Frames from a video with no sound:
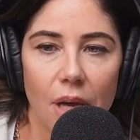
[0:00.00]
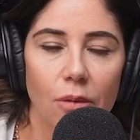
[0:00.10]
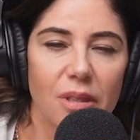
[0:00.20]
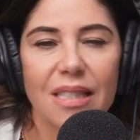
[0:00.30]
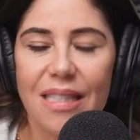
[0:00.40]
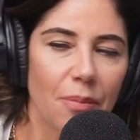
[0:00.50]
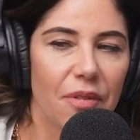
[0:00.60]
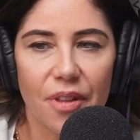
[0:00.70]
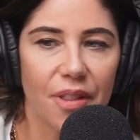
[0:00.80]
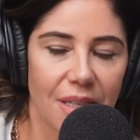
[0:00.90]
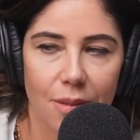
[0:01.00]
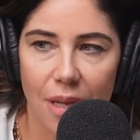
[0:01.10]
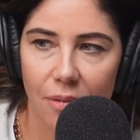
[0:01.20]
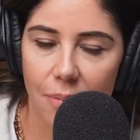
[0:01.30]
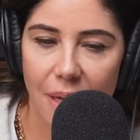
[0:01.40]
I looked at some of the things
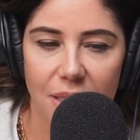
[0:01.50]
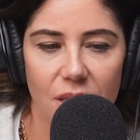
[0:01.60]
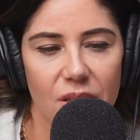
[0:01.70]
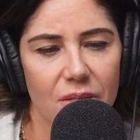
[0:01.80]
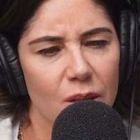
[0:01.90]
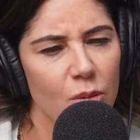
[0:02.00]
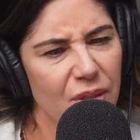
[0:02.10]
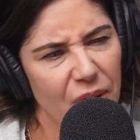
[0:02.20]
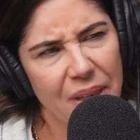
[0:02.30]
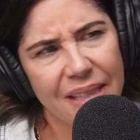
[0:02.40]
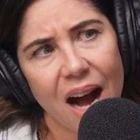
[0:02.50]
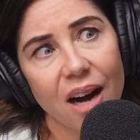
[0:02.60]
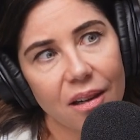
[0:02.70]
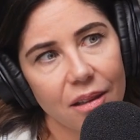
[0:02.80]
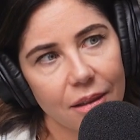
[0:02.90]
without really paying attention. I was like, well, it's very
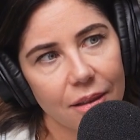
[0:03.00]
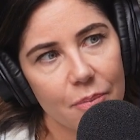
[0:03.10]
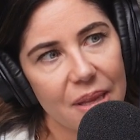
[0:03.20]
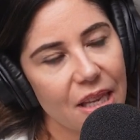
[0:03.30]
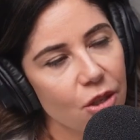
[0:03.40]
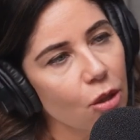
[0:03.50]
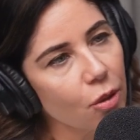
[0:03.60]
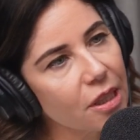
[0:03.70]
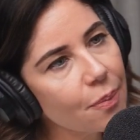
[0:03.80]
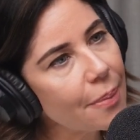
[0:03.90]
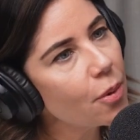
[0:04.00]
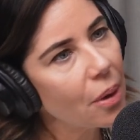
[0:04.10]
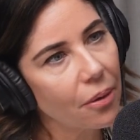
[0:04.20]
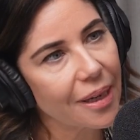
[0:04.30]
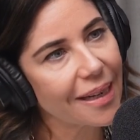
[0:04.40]
young. But then you look at the people
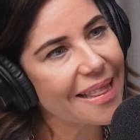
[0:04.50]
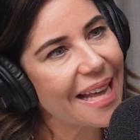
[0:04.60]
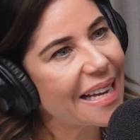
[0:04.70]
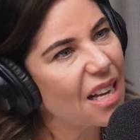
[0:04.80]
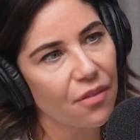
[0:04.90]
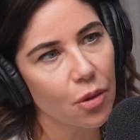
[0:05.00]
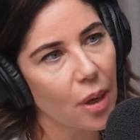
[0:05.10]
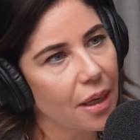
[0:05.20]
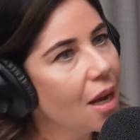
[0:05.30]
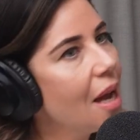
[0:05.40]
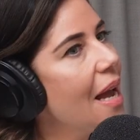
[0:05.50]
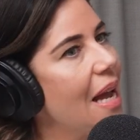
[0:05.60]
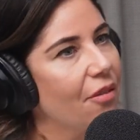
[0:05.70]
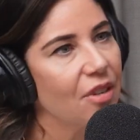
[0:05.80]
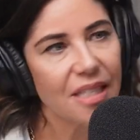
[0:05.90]
wearing it and they are everyone.
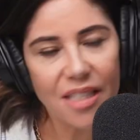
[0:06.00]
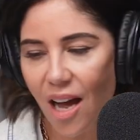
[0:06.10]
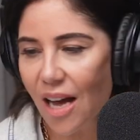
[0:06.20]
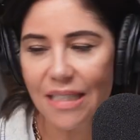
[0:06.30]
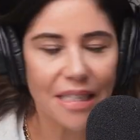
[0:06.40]
Every size,